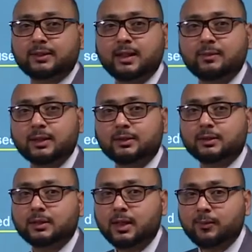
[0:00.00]

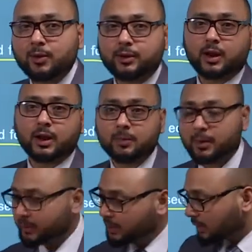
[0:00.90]
savings, if we are talking
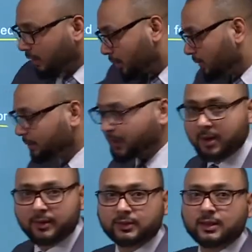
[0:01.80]
about economy
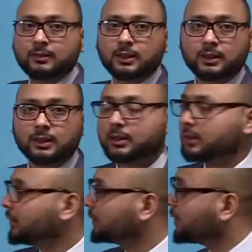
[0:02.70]
private saving,
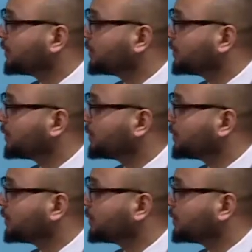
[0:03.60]
so